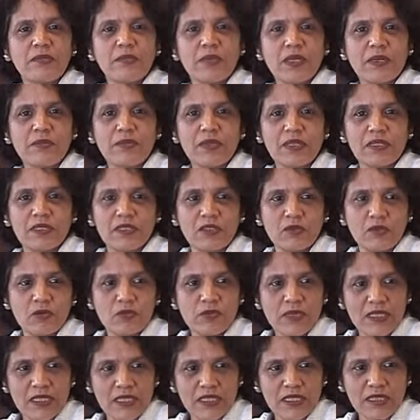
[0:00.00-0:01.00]
people do
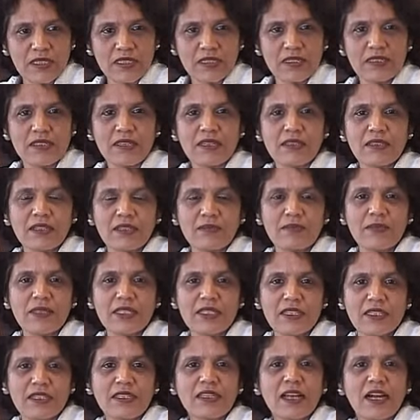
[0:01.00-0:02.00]
business and
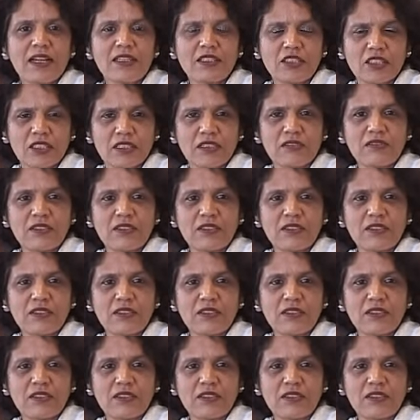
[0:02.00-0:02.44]
business culture,